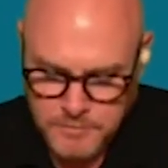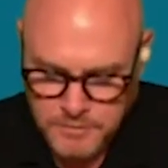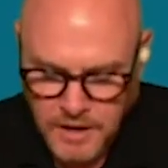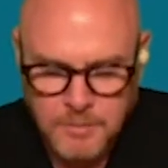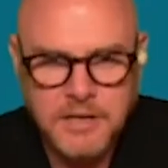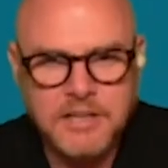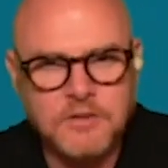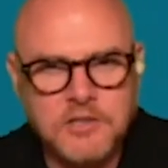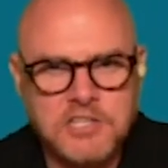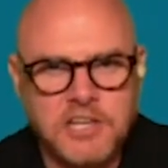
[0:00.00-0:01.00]
how many
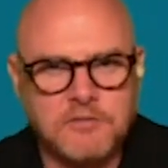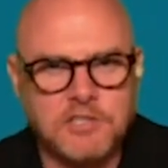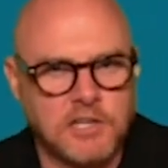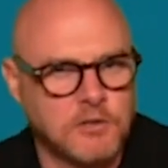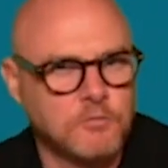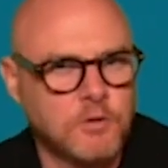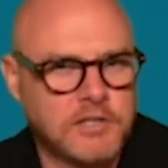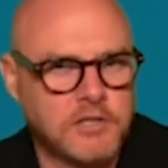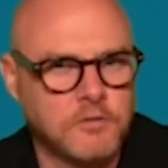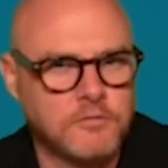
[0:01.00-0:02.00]
of us have set a
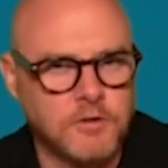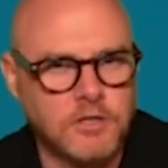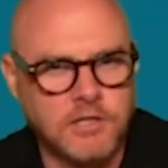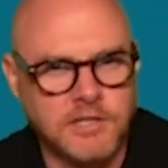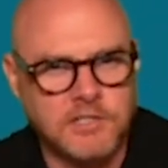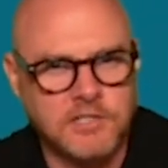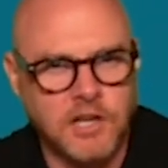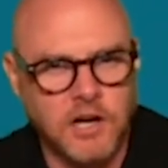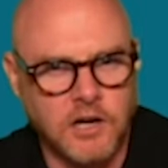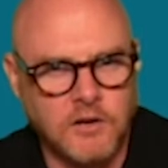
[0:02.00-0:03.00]
record for clicks
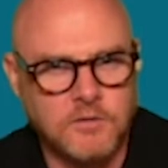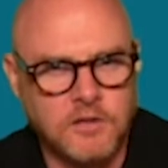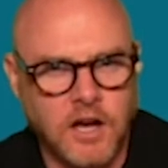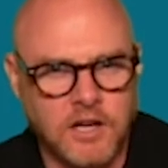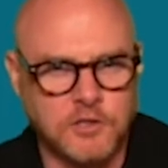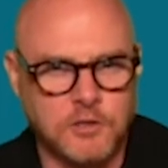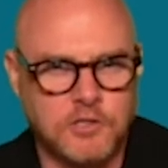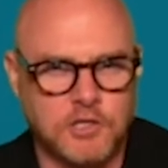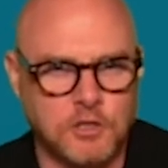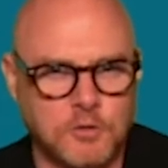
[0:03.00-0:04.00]
of on
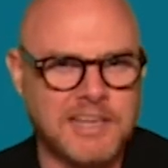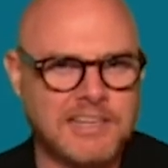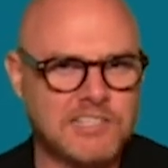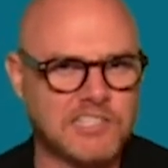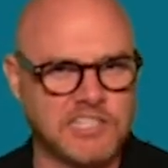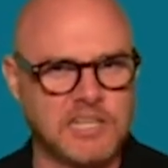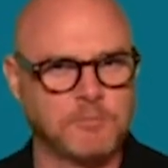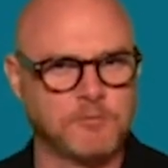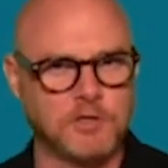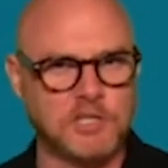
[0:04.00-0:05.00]
YouTube
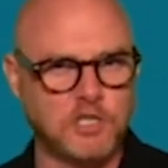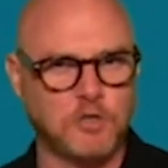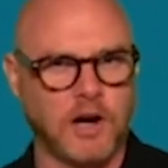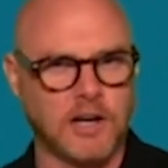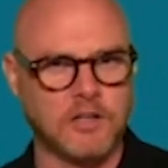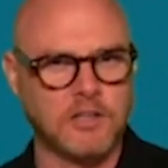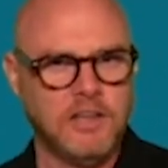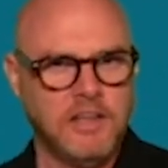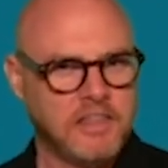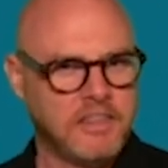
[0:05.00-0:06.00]
skip free trial?
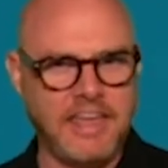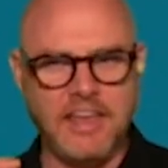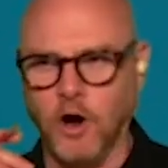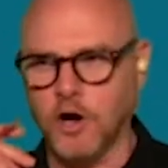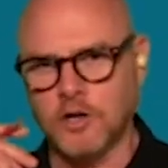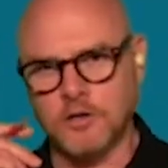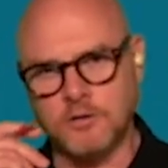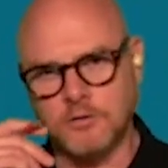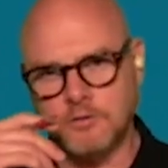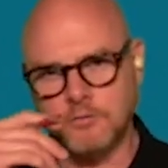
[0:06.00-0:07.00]
They
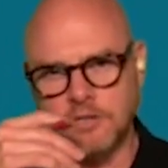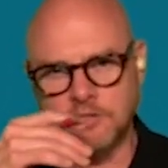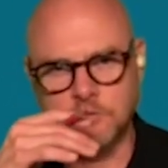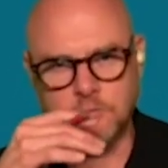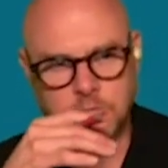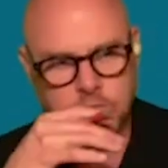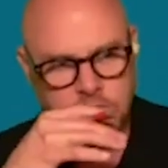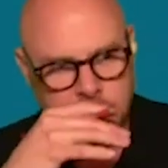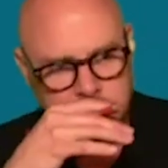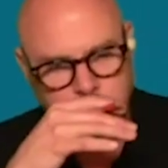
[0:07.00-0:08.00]
are it's
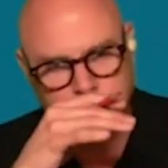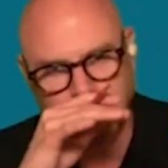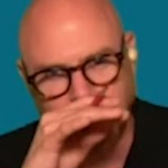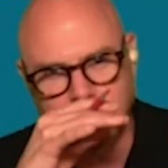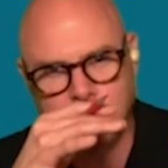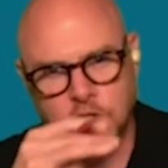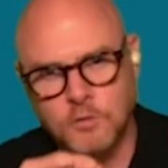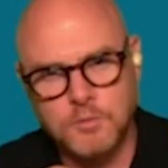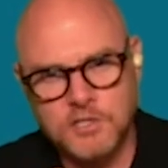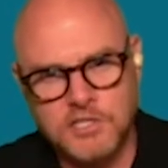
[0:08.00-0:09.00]
they are so
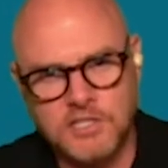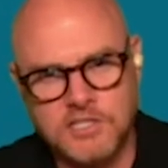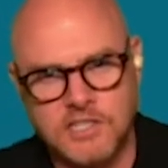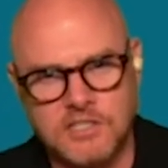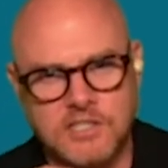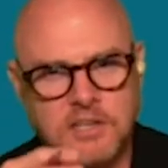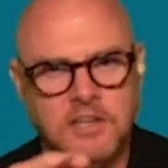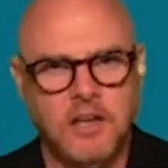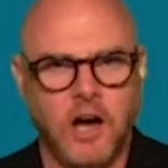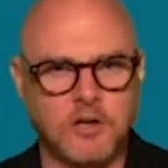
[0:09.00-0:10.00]
persistent
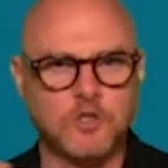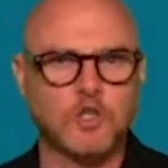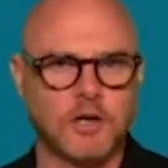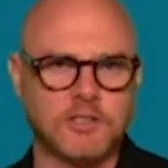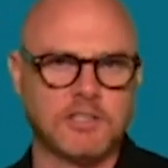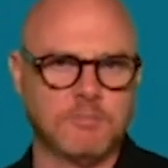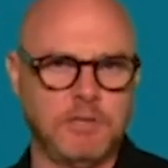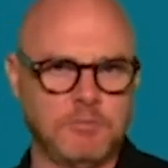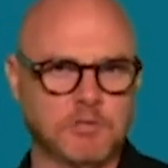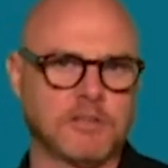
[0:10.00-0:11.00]
on trying to get
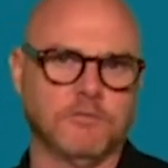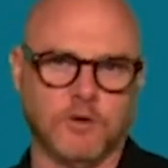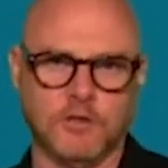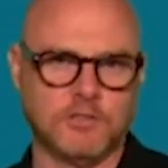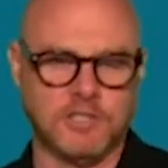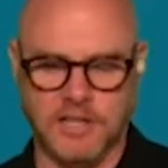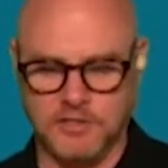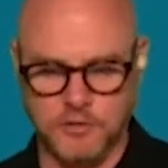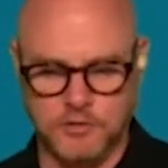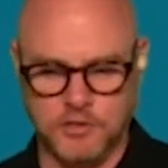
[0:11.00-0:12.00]
people to convert into that
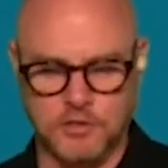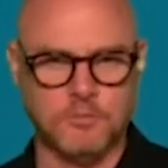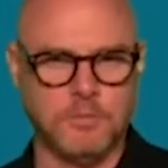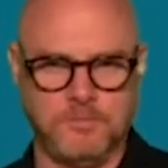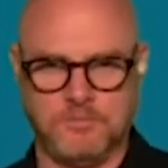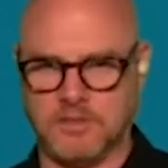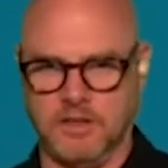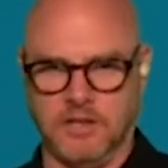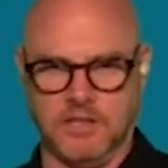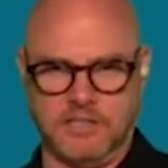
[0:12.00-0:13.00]
YouTube
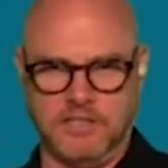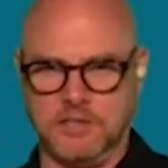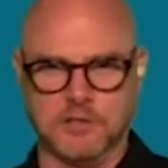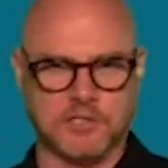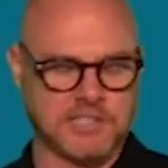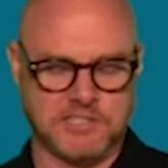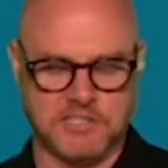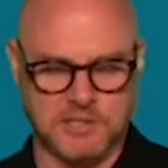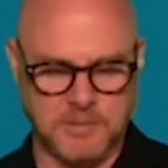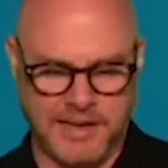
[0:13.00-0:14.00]

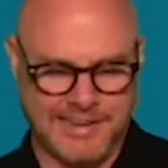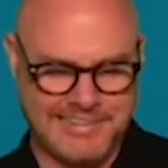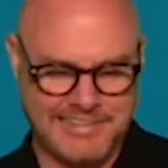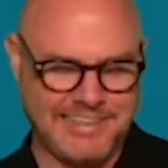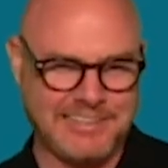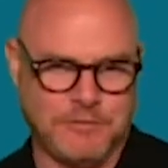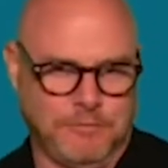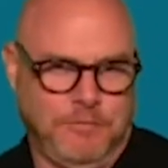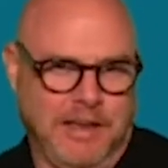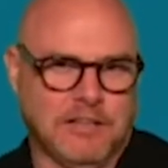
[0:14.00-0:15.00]
ecosystem, and it's
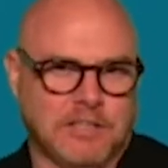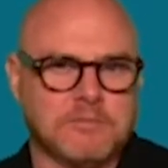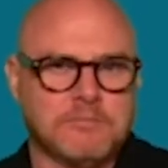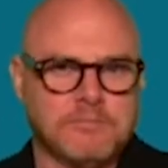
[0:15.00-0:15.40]
failing.